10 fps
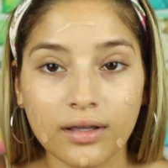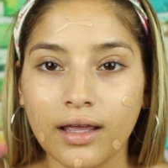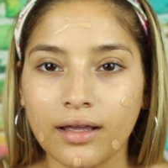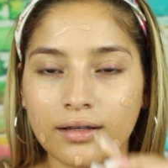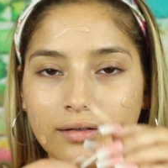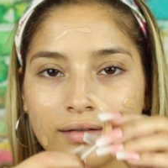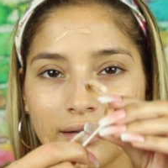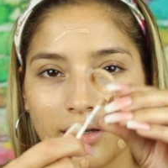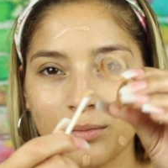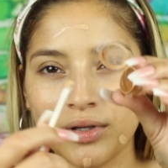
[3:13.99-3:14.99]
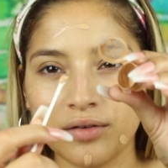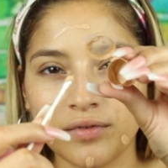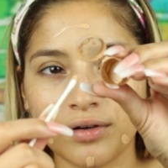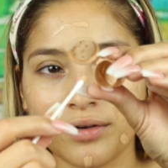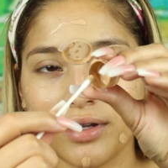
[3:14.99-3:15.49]
And being
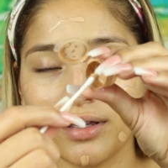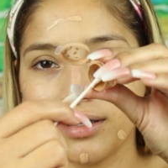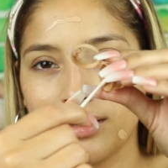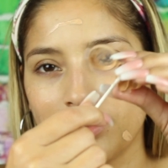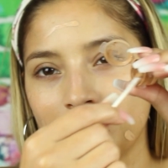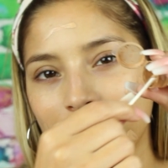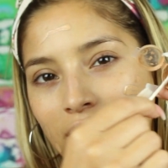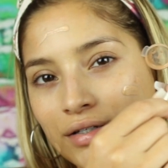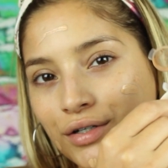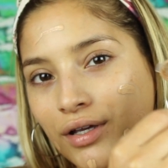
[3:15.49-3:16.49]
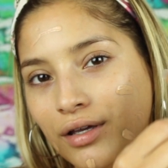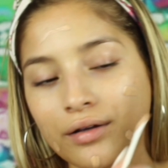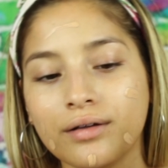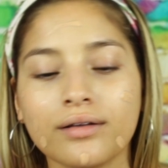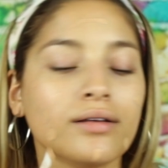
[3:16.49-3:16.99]
very ratchet
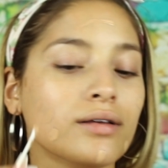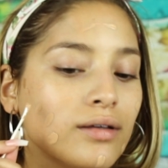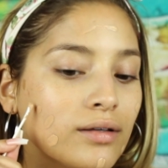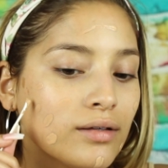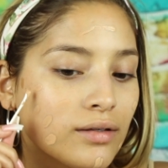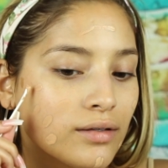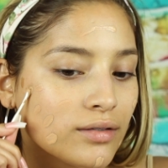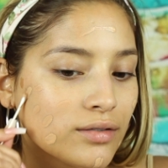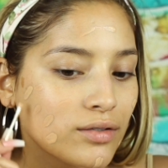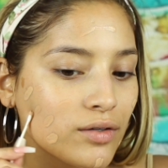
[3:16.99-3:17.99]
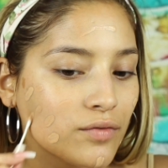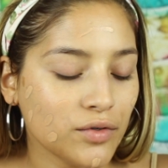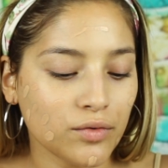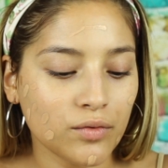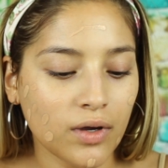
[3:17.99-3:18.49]
here. So
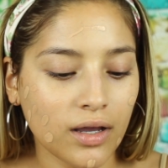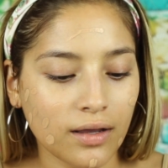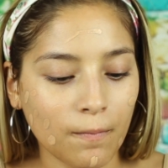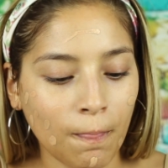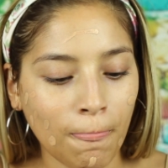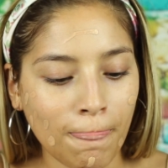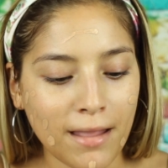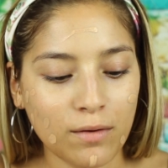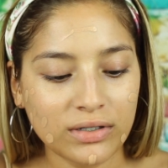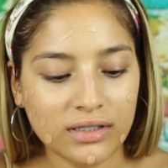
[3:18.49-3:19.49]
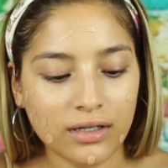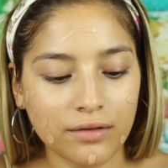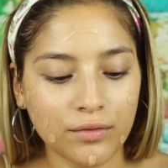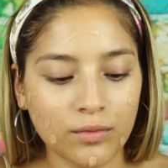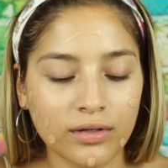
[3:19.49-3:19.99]
I always tell
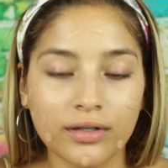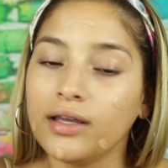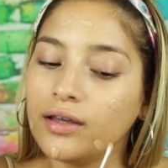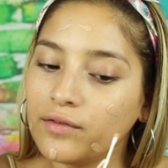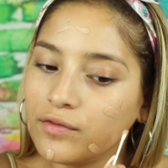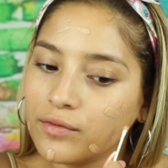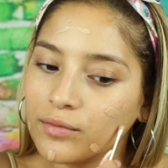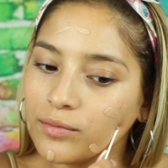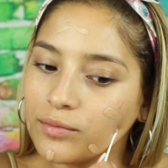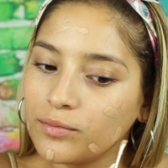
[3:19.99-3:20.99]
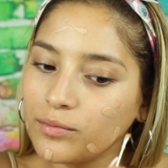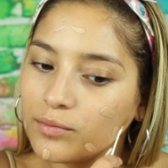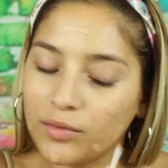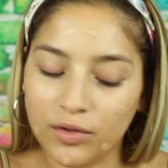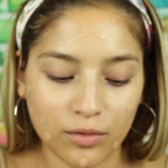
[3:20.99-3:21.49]
everyone, if
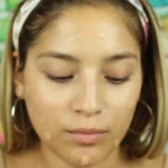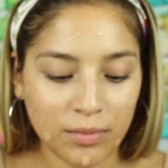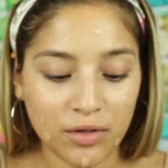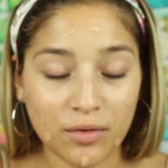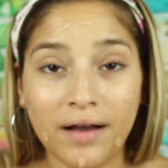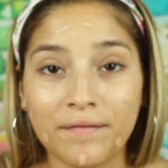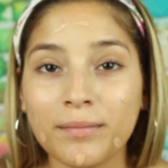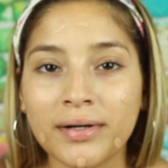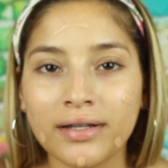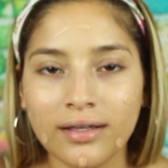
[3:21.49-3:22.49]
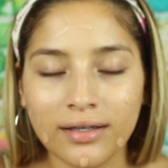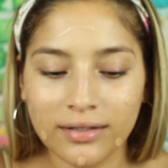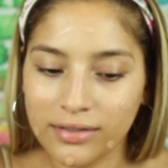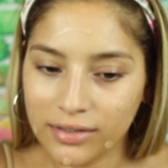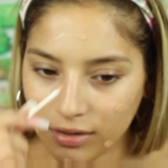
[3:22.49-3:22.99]
maybe you don't have the
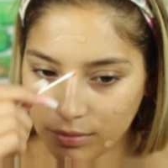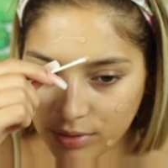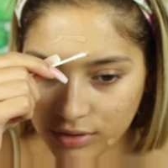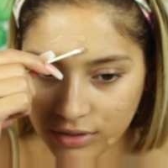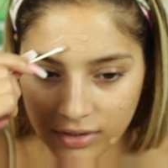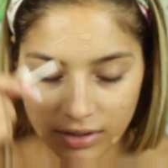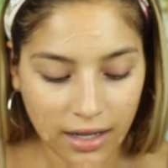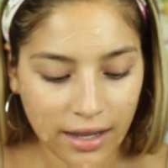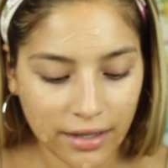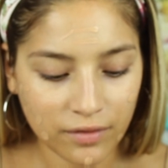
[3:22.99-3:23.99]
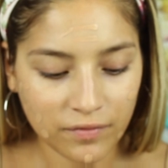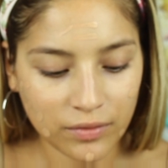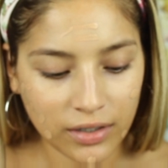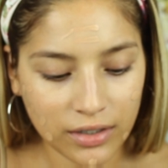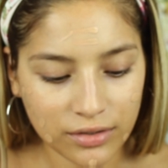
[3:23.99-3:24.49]
money to purchase a high-end
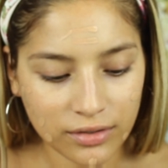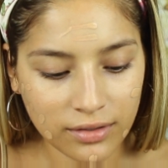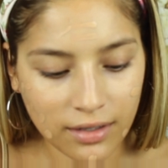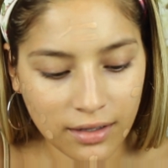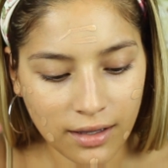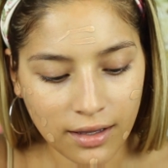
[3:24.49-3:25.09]
foundation,